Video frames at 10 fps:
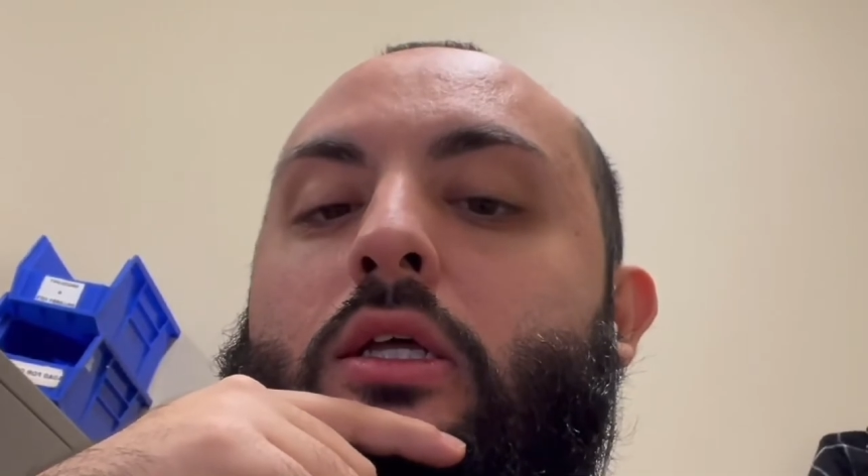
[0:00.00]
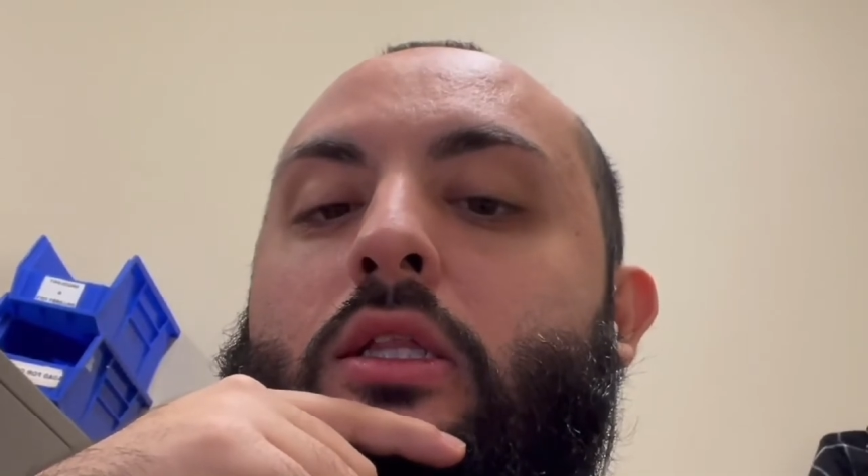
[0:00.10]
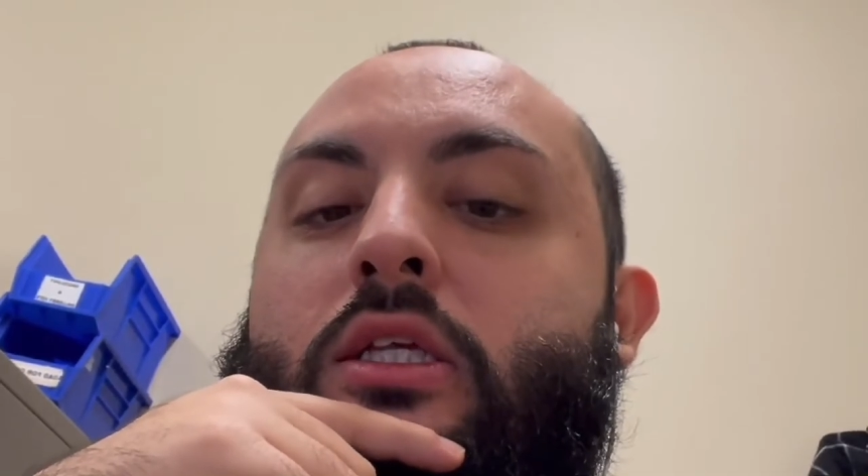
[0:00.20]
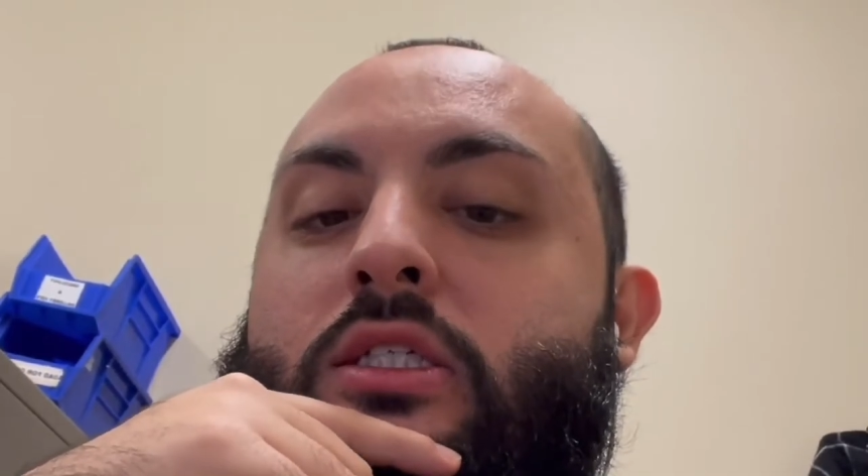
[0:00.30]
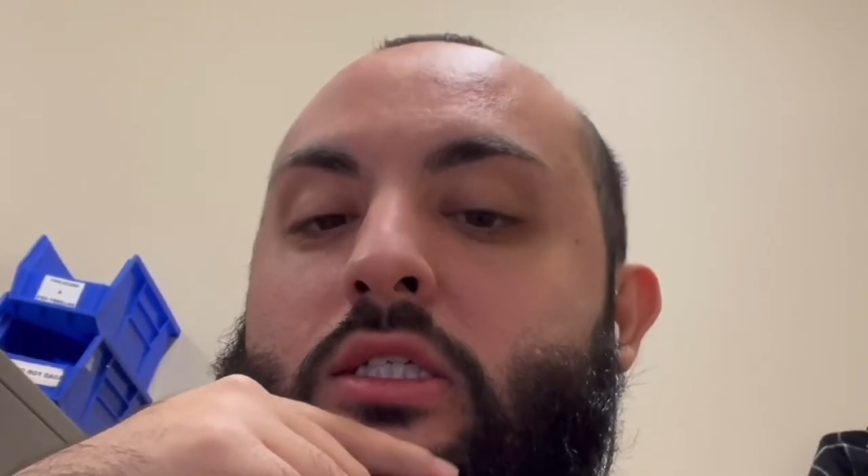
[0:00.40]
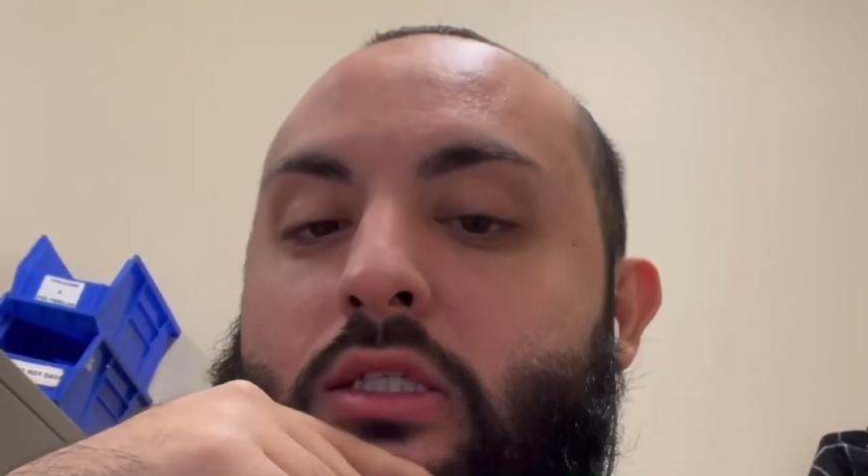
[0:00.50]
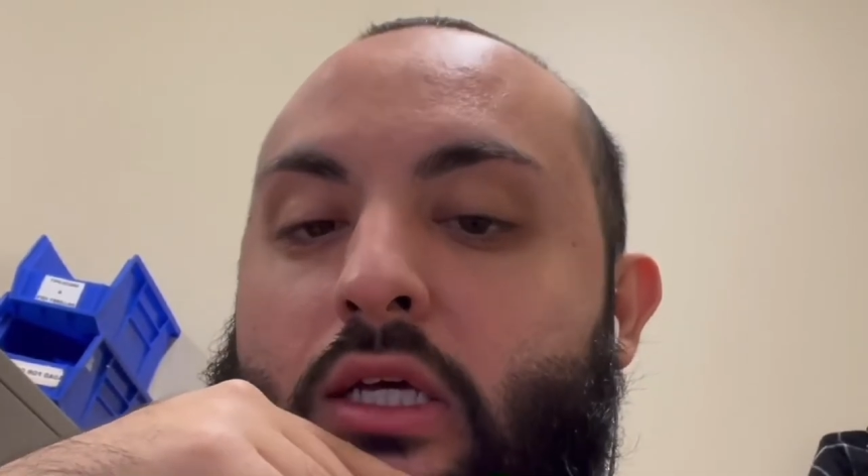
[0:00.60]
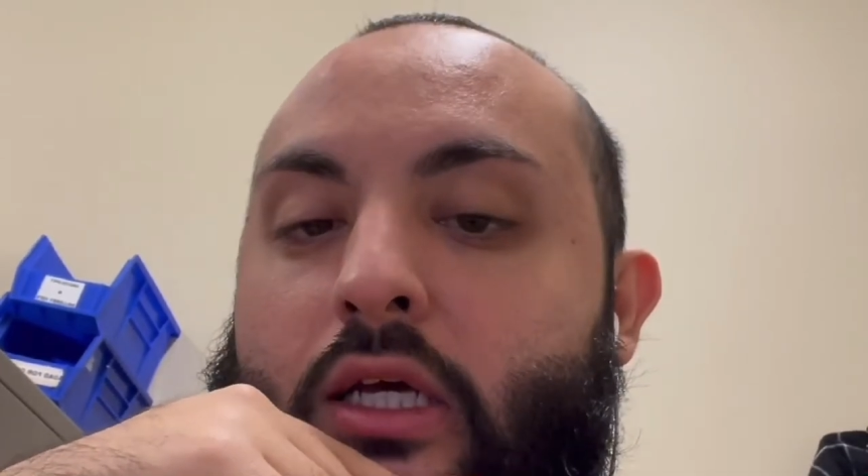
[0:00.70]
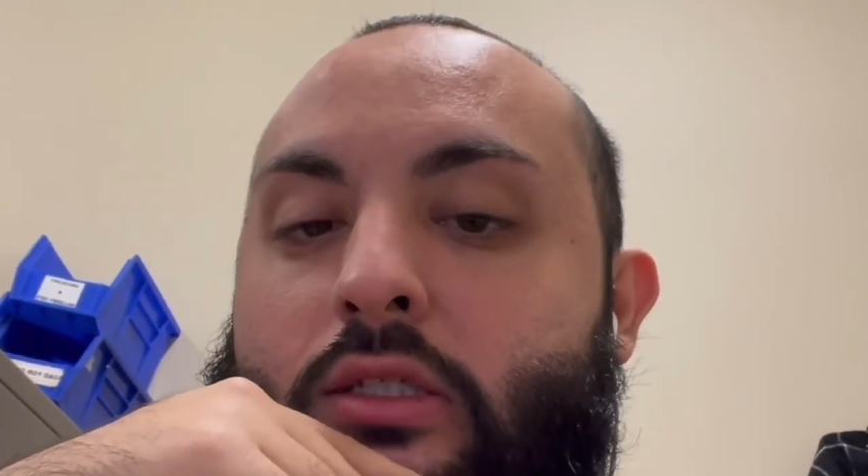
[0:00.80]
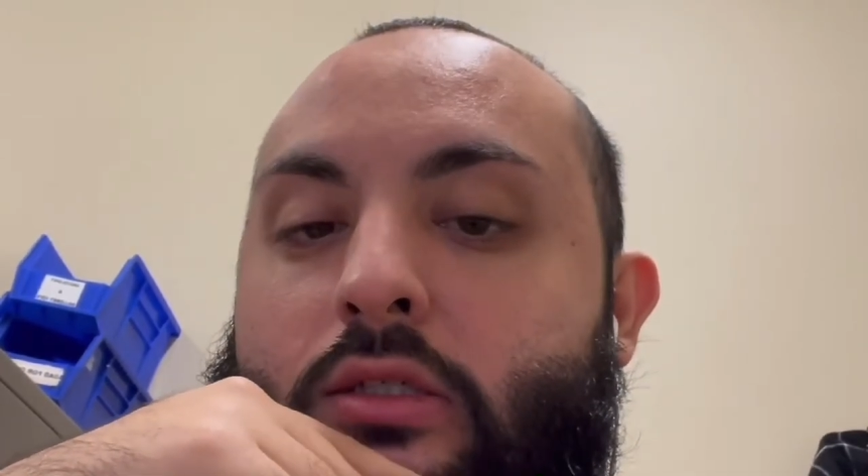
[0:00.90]
this is a
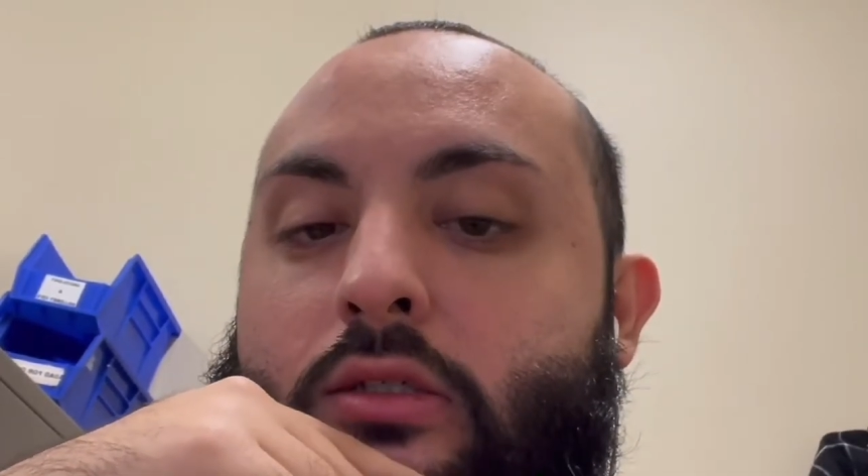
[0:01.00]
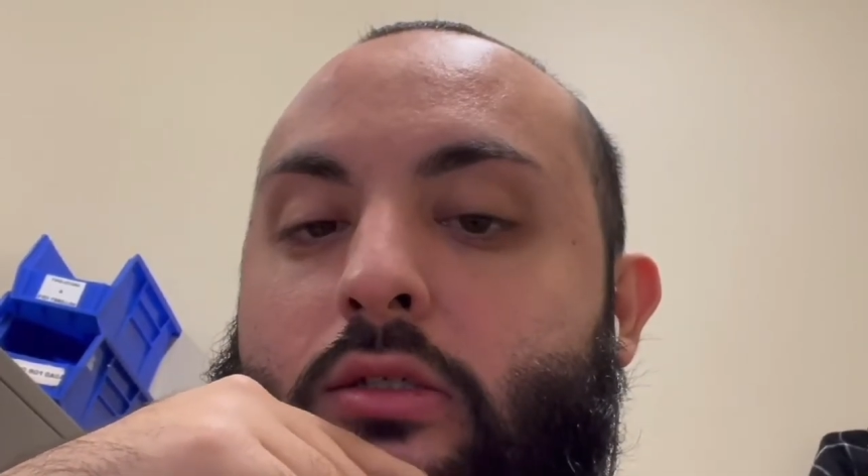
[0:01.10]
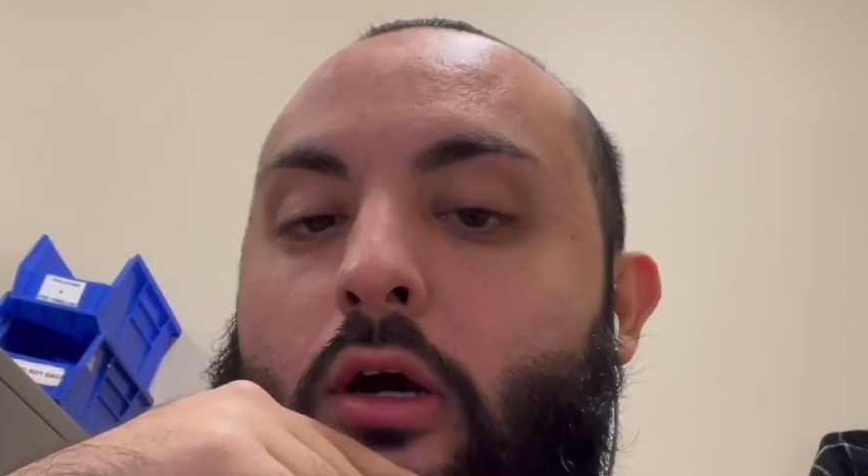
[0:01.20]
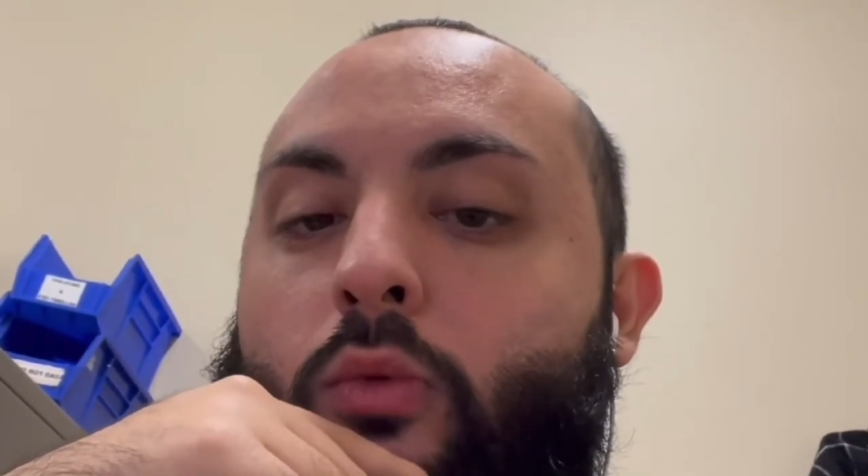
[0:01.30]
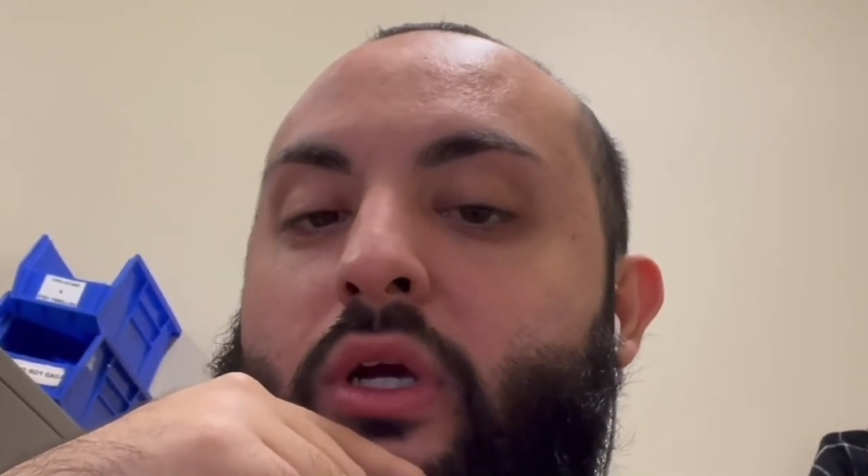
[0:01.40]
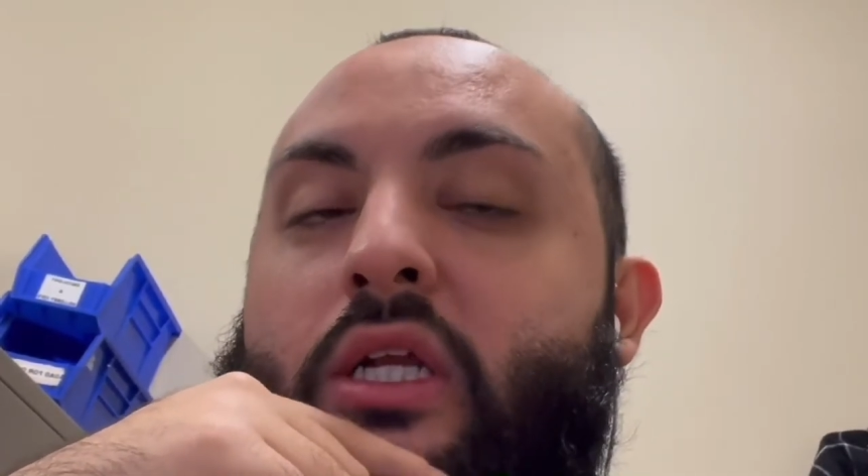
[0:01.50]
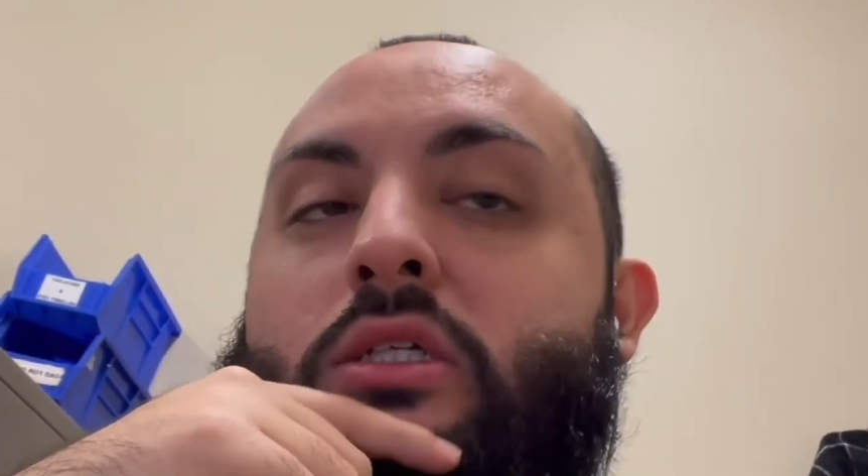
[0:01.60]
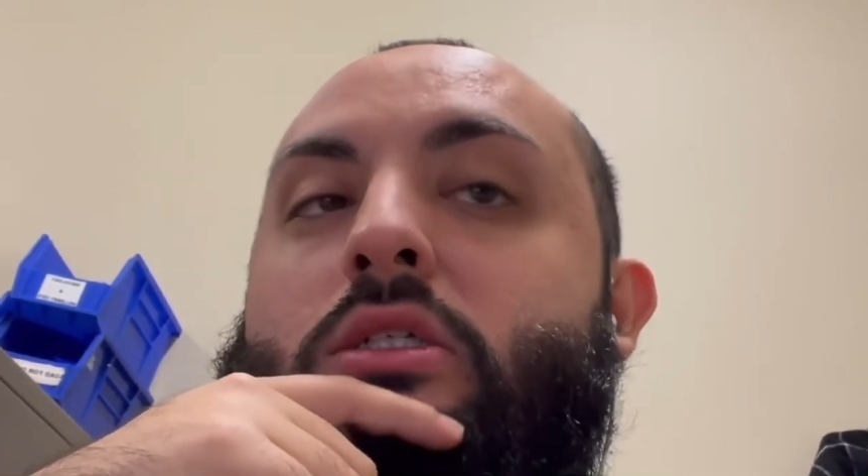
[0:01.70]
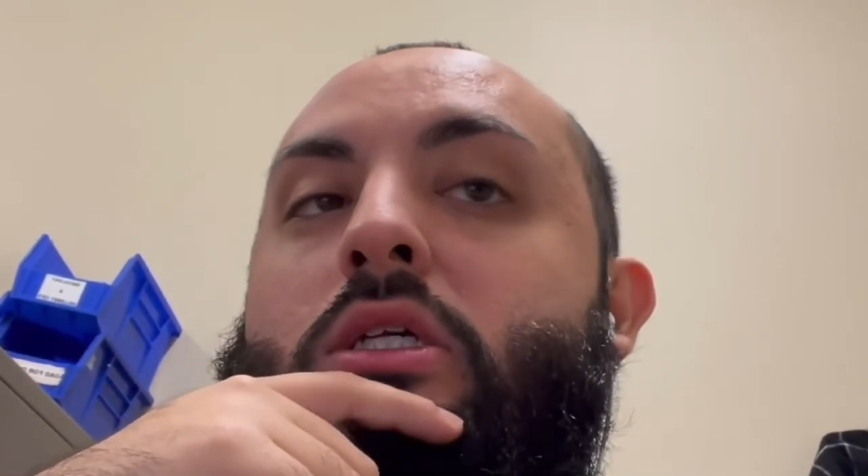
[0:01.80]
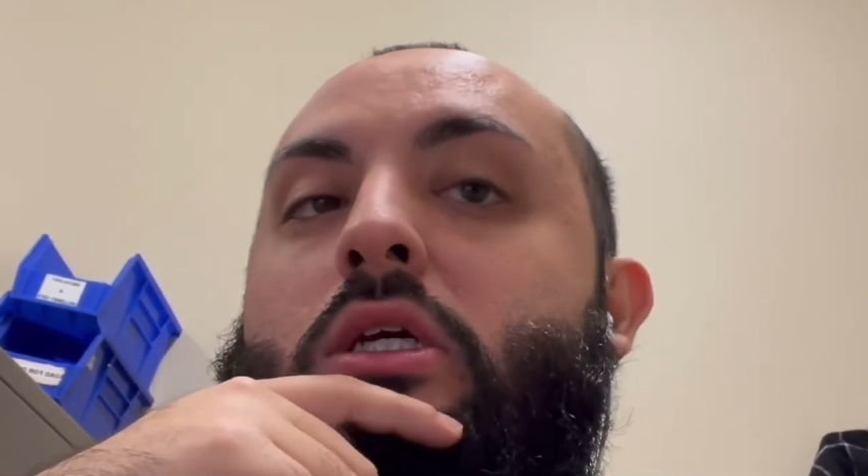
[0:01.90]
test. Are we going to
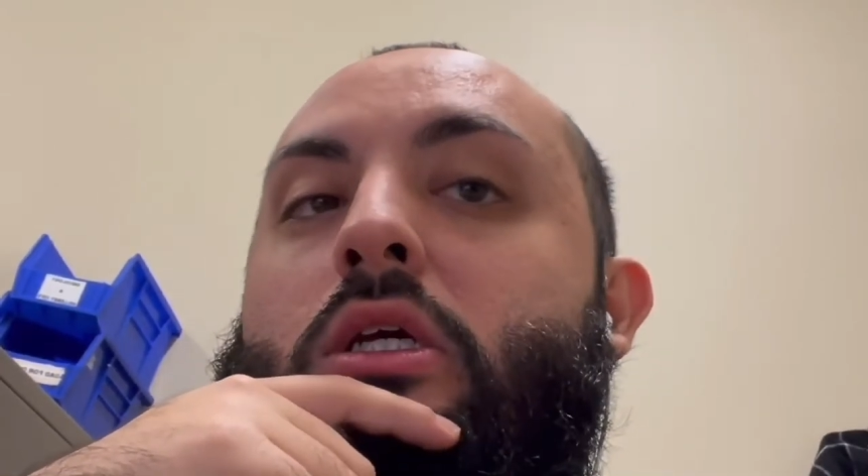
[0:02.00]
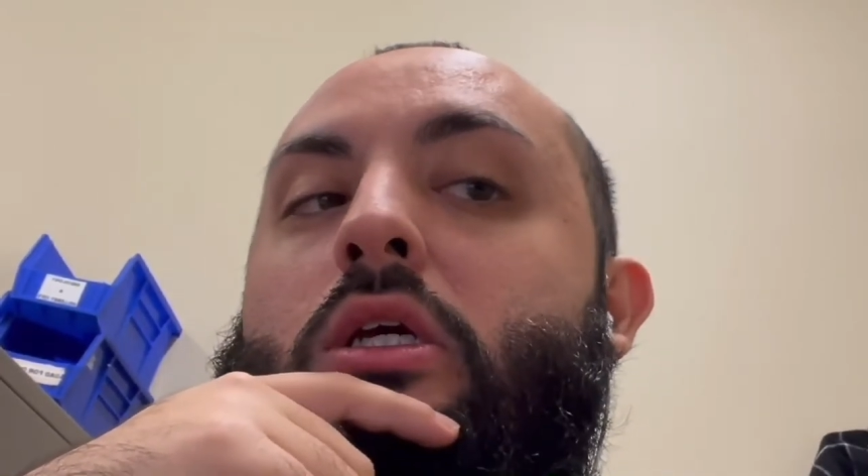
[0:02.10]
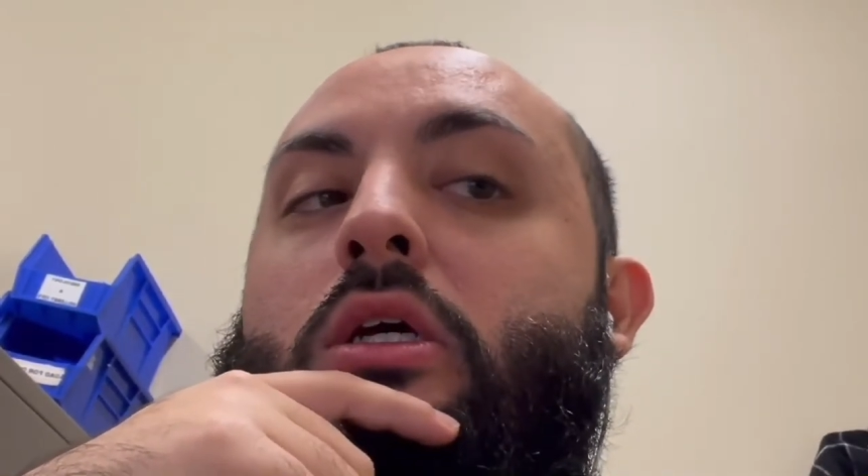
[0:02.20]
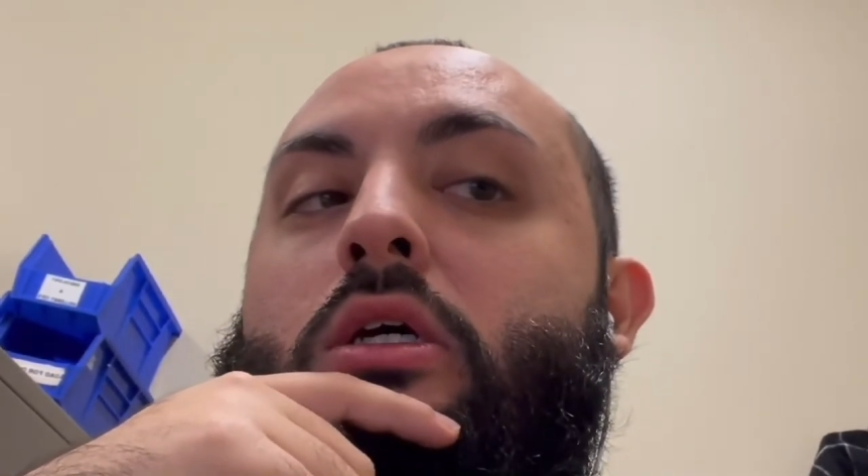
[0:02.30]
see